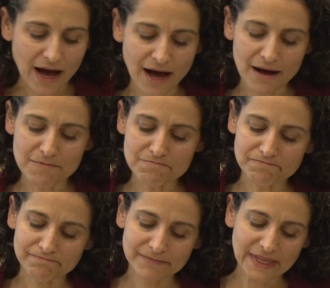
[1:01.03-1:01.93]

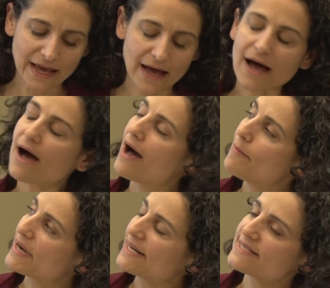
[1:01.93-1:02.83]
but
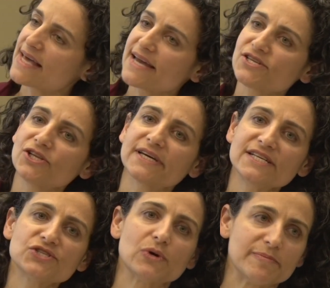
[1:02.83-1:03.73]
I decided to look
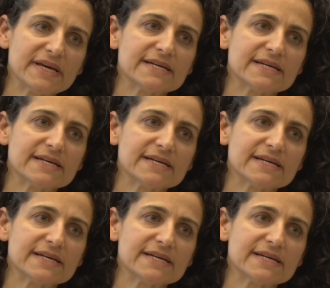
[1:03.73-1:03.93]
into it